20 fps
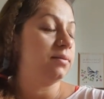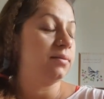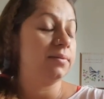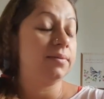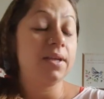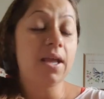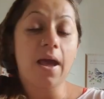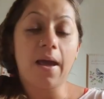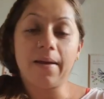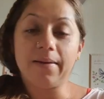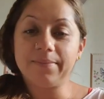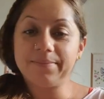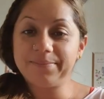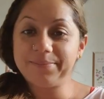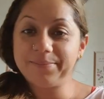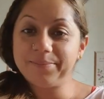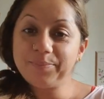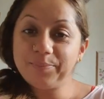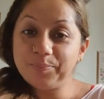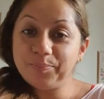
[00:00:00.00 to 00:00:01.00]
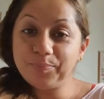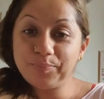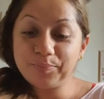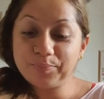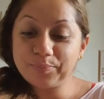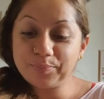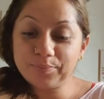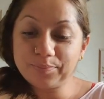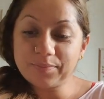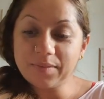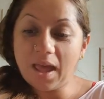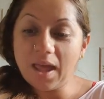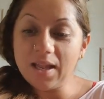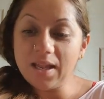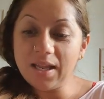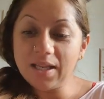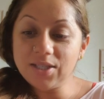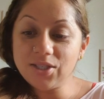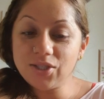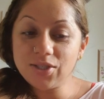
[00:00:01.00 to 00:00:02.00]
yeah,
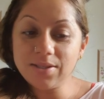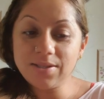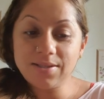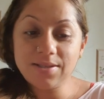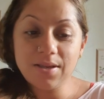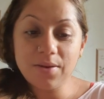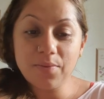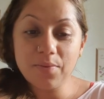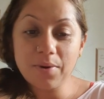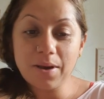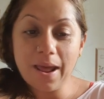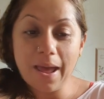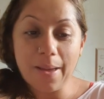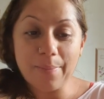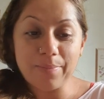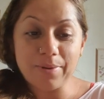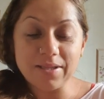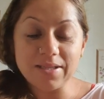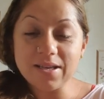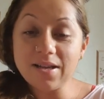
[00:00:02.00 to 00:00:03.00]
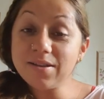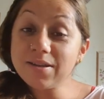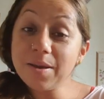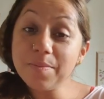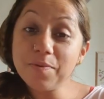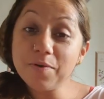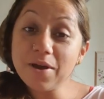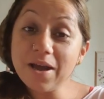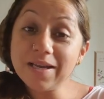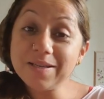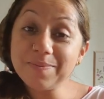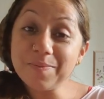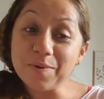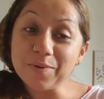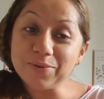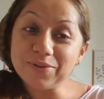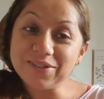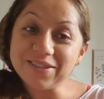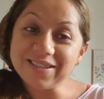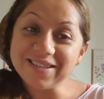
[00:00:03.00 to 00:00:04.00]
let's just see what happens. I'll keep you guys
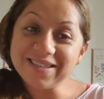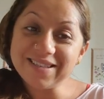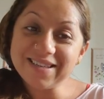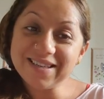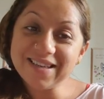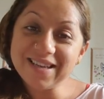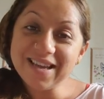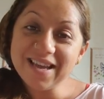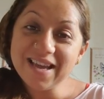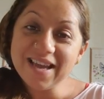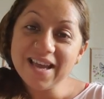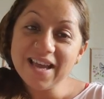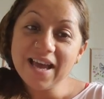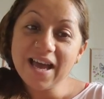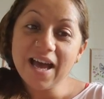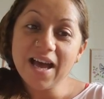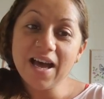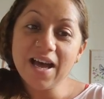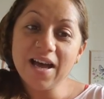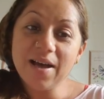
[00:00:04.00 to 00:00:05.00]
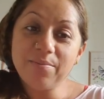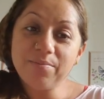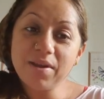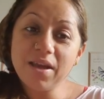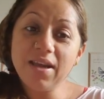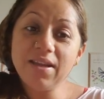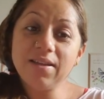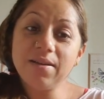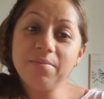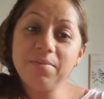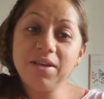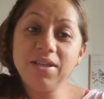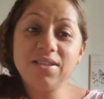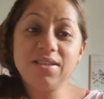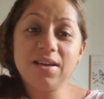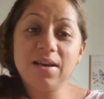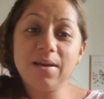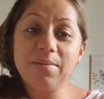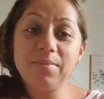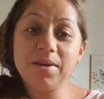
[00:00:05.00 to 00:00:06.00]
posted. In the
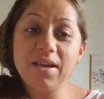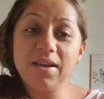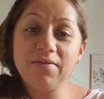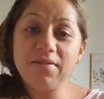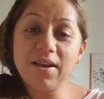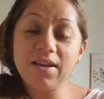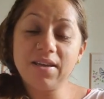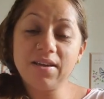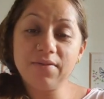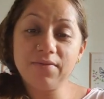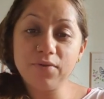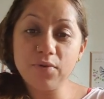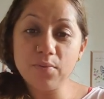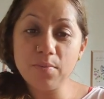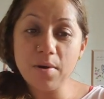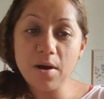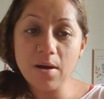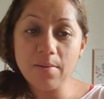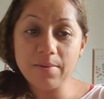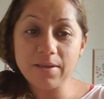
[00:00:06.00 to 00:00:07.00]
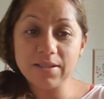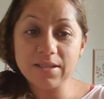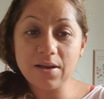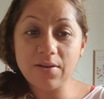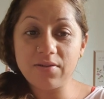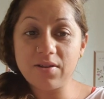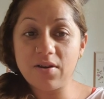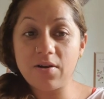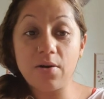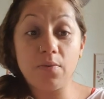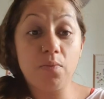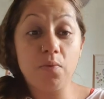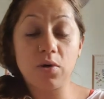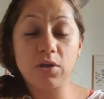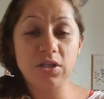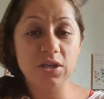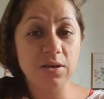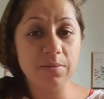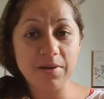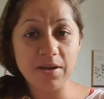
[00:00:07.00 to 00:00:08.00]
meantime, if any of you mamas out there are
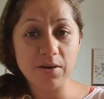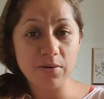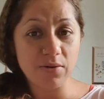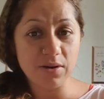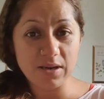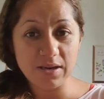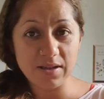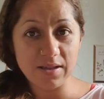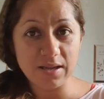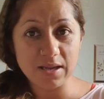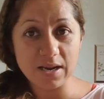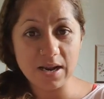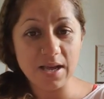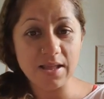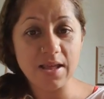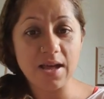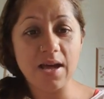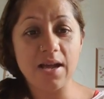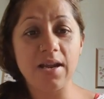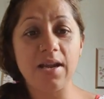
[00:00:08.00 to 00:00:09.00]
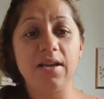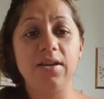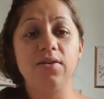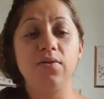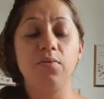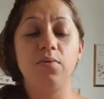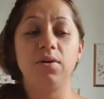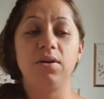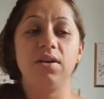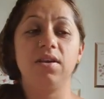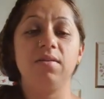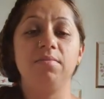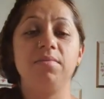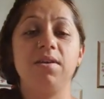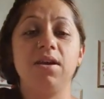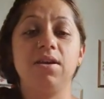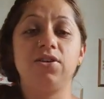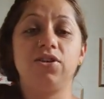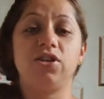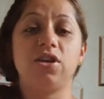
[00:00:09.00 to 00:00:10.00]
watching me or anything like that, and you want to give
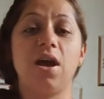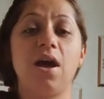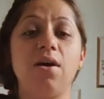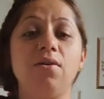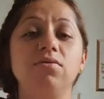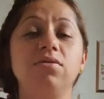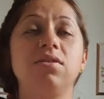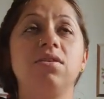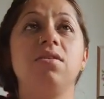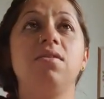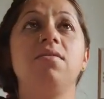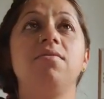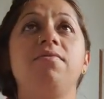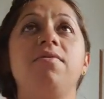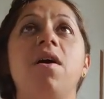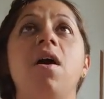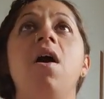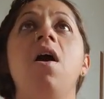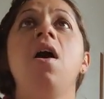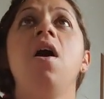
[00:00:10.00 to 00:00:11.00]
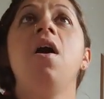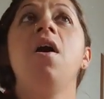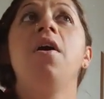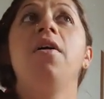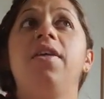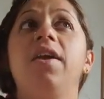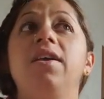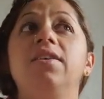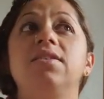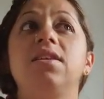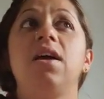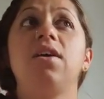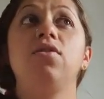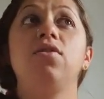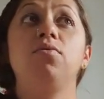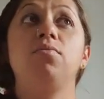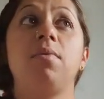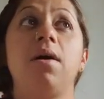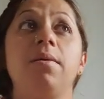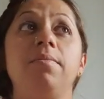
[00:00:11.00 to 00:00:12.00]
me a shout of things that
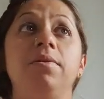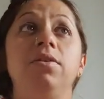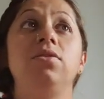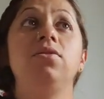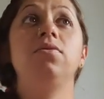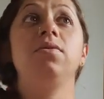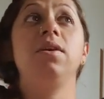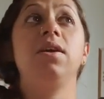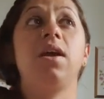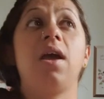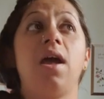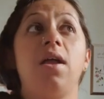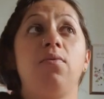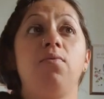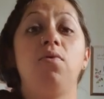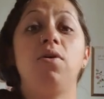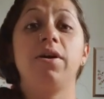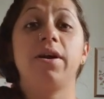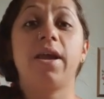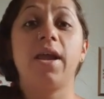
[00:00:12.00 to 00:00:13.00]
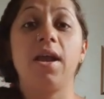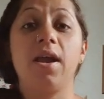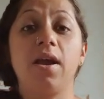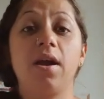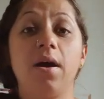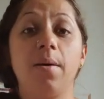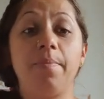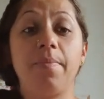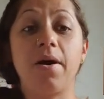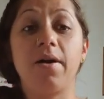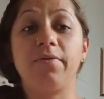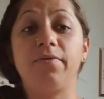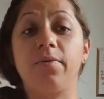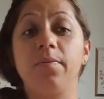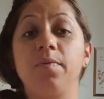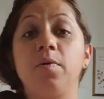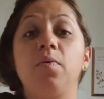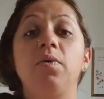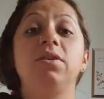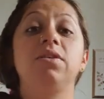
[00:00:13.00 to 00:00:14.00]
you might be doing and working, apart
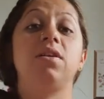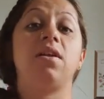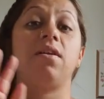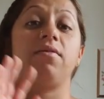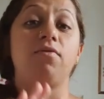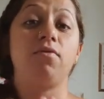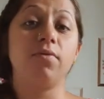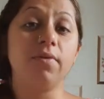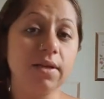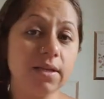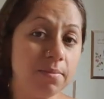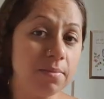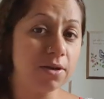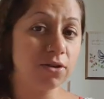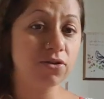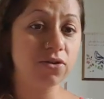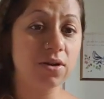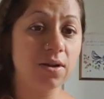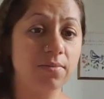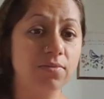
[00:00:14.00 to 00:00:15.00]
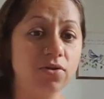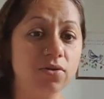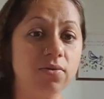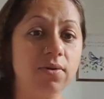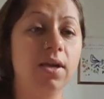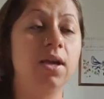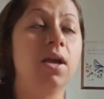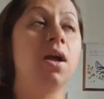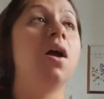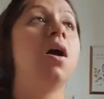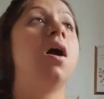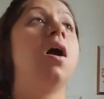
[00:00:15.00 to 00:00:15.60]
from the ones that I've already mentioned I'm doing,